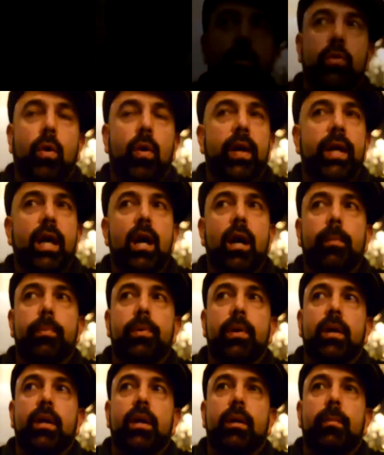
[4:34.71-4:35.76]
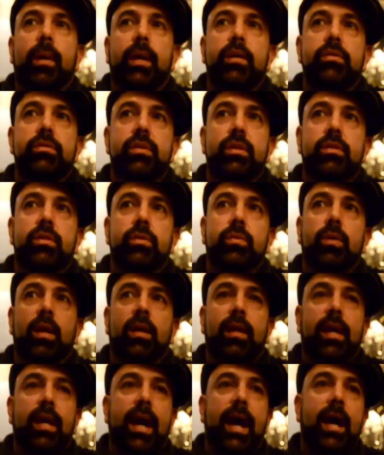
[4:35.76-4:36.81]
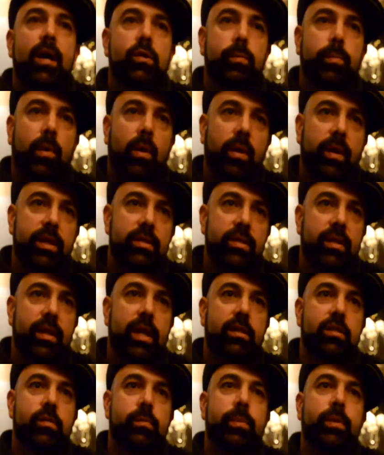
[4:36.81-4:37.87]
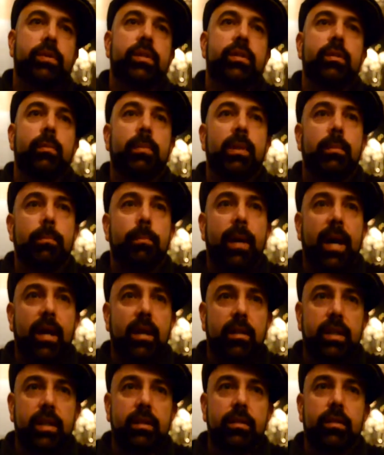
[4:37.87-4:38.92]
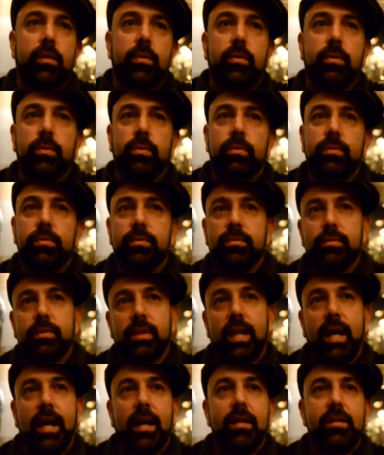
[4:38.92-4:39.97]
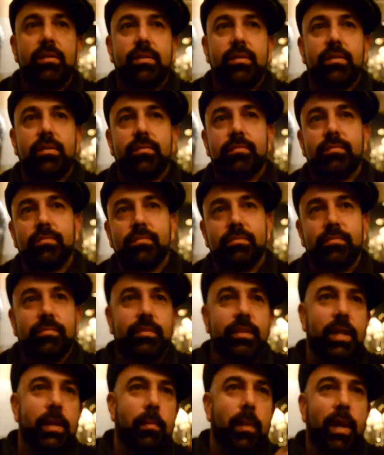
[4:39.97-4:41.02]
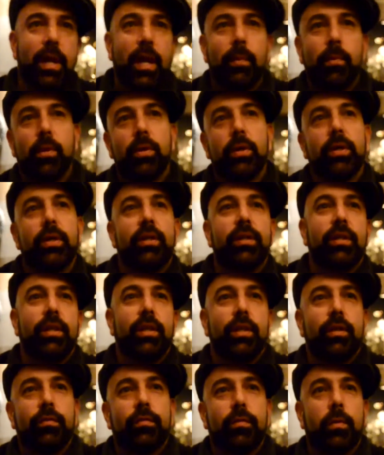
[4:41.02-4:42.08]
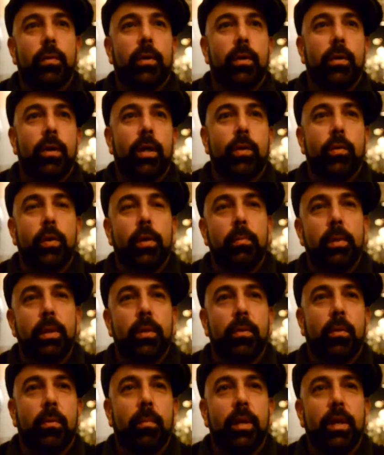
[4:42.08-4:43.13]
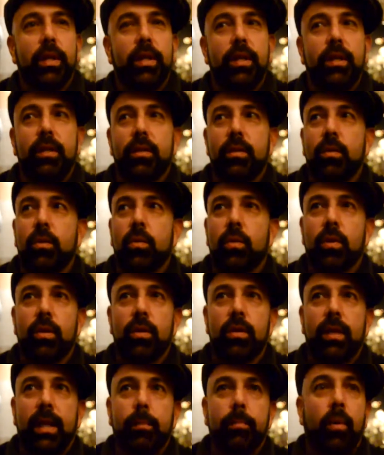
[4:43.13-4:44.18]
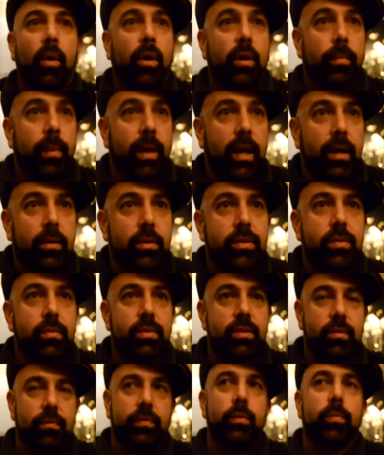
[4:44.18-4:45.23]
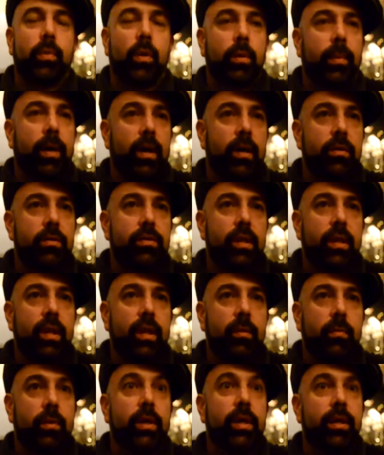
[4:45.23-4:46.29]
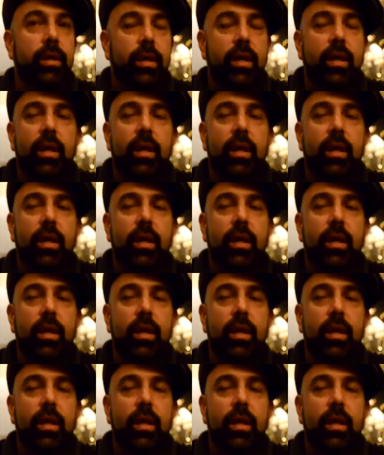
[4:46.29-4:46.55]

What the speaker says: Growing up, I used to do a lot of house parties, and that spilt into me battling local guys in my neighborhood for equipment or money, or like park battles. There was a few park battles that I won.